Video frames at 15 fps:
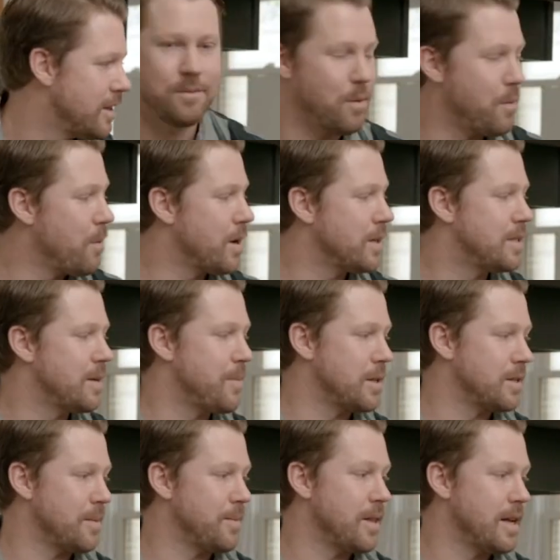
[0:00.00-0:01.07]
When we wanna sip
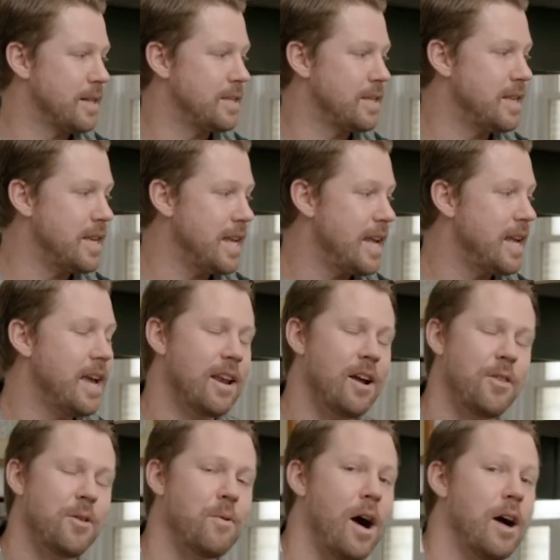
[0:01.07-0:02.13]
on something that's neat and
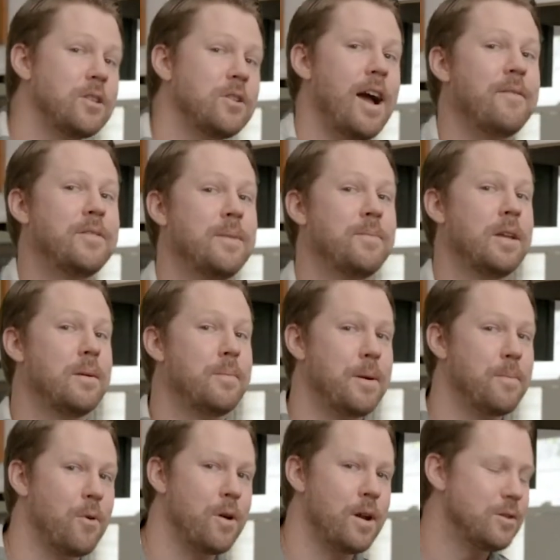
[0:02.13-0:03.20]
on the rocks or have something a
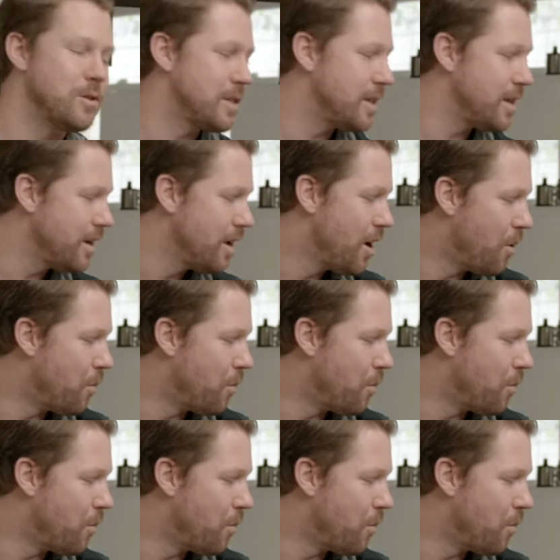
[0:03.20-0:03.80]
bit more interesting,